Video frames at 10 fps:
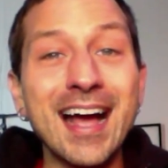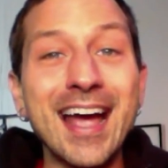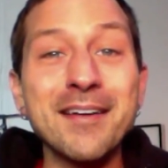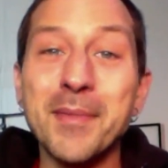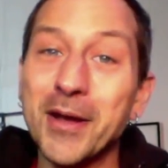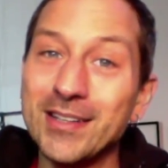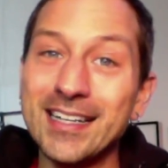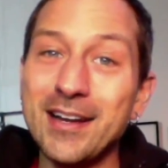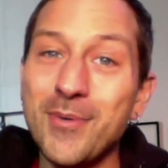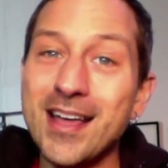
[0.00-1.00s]
Again, Michael
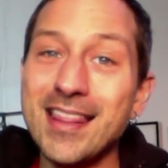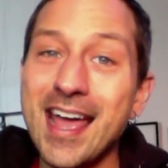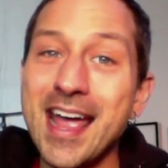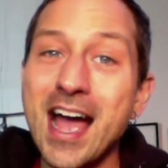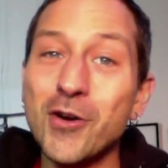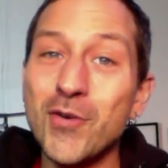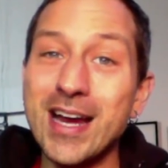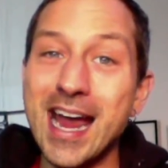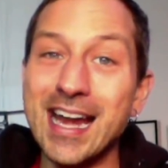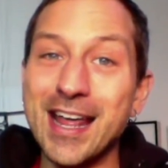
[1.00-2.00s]
Leedy with a
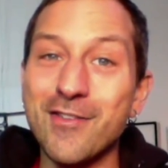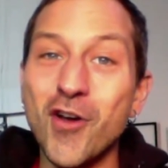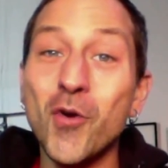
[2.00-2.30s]
creative